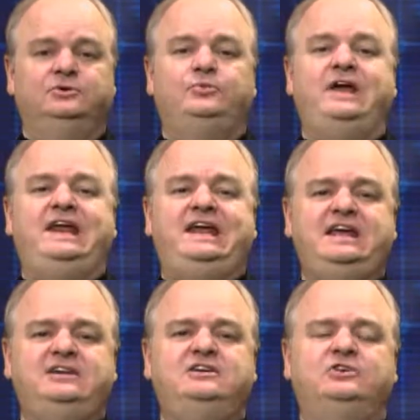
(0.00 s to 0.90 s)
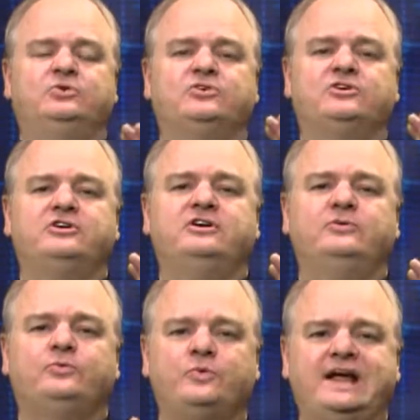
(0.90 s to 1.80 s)
We need your
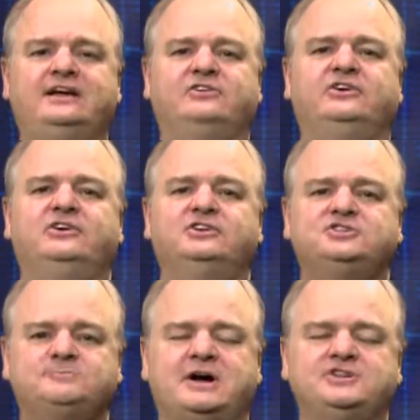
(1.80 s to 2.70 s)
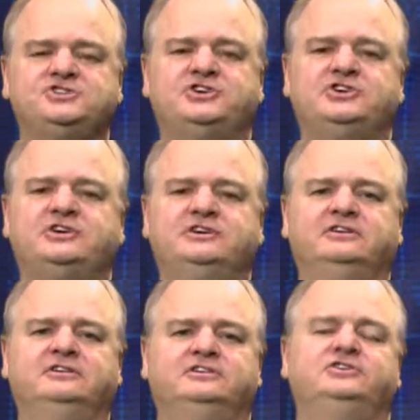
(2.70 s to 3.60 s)
regular sponsor
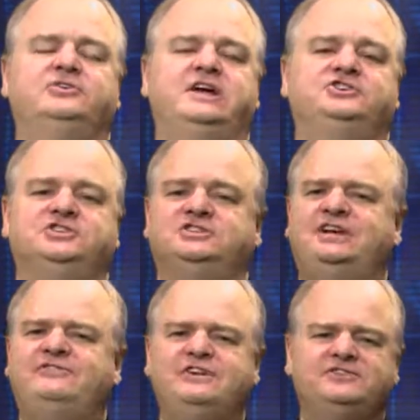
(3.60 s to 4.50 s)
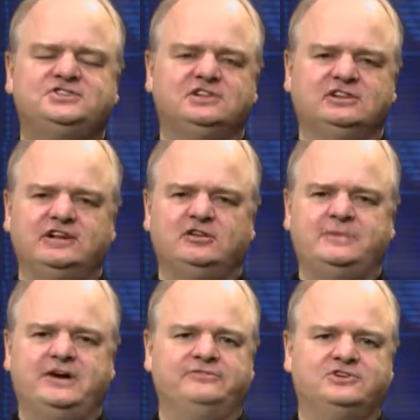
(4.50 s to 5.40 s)
donations, even if it's a little amount.